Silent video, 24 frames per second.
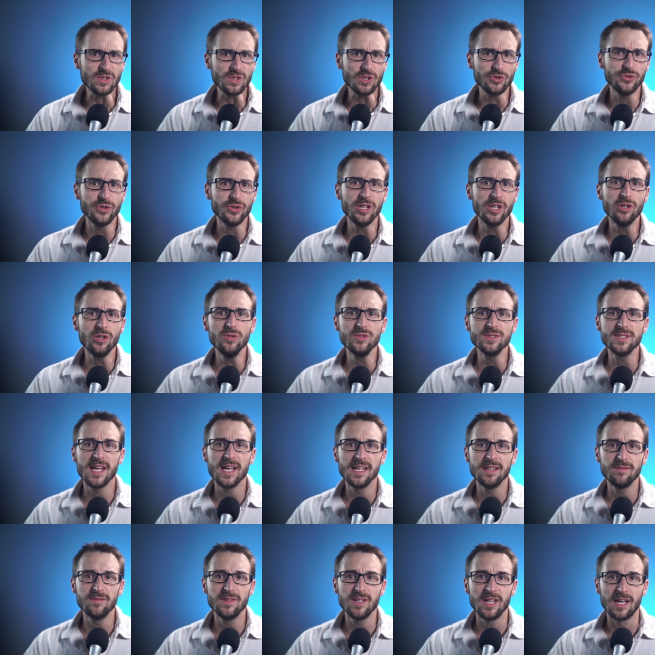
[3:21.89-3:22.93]
you can use
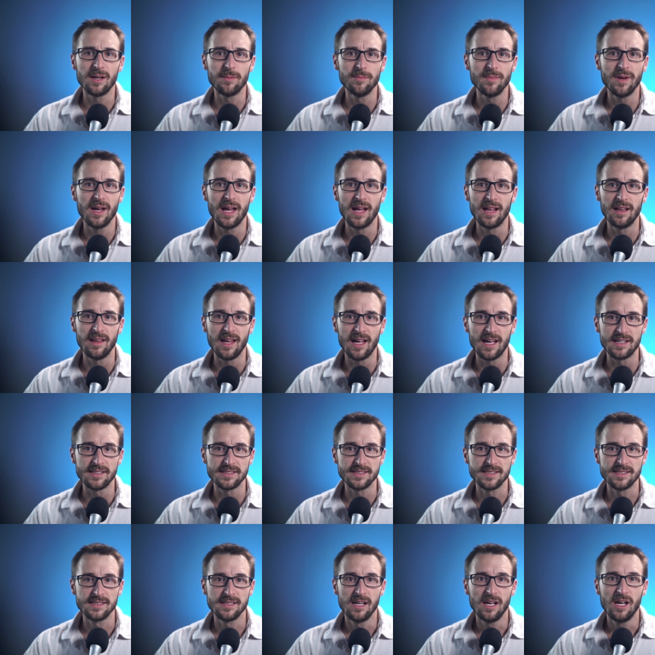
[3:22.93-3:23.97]
N V M
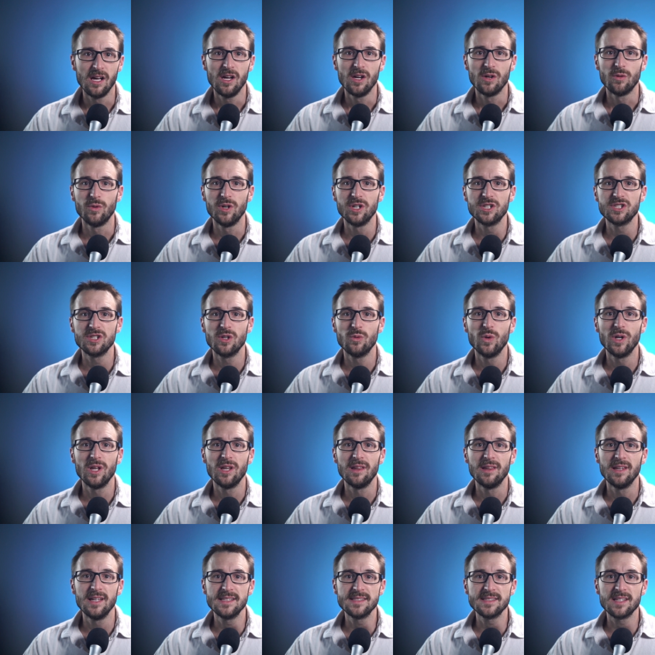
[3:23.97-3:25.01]
ls, which will
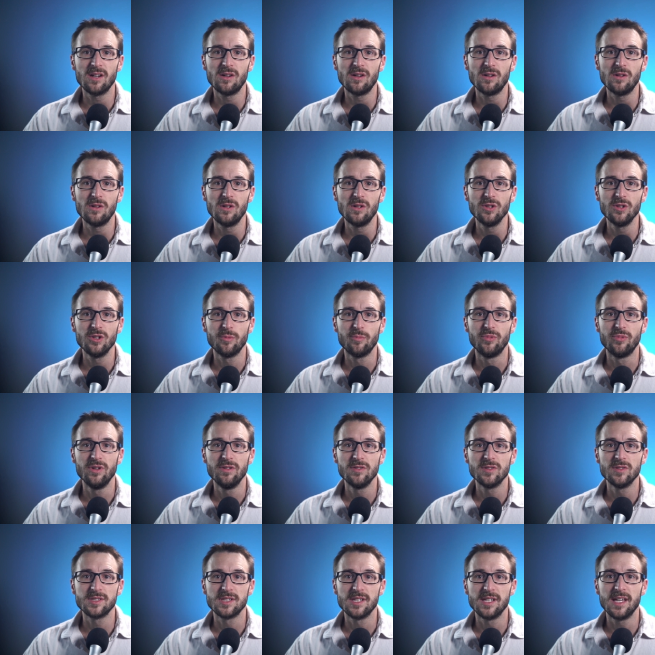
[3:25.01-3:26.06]
list all the
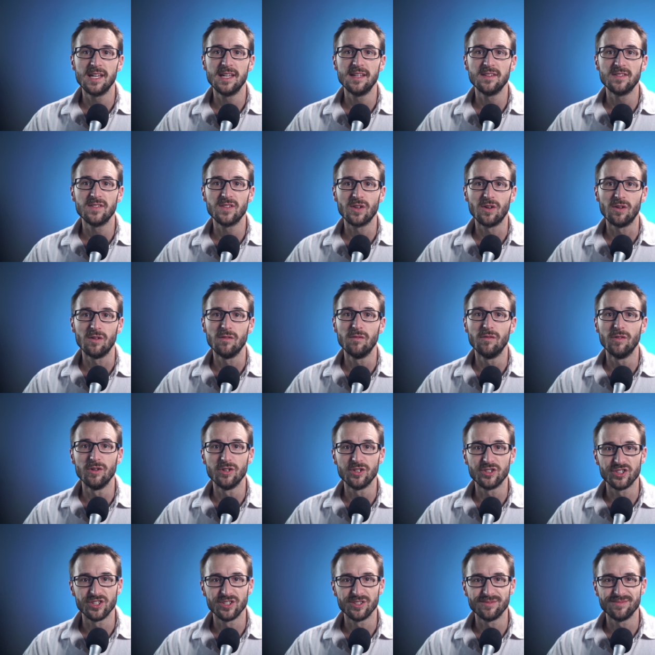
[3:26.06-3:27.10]
previously installed
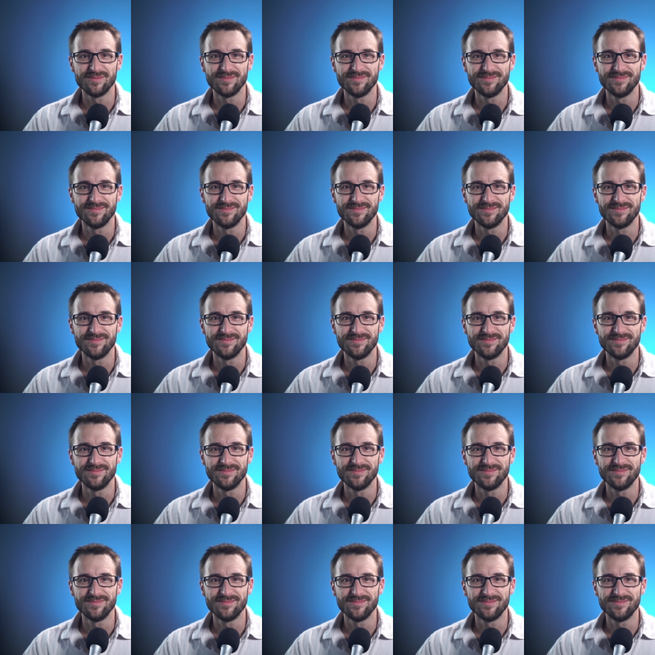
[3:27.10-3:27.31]
versions.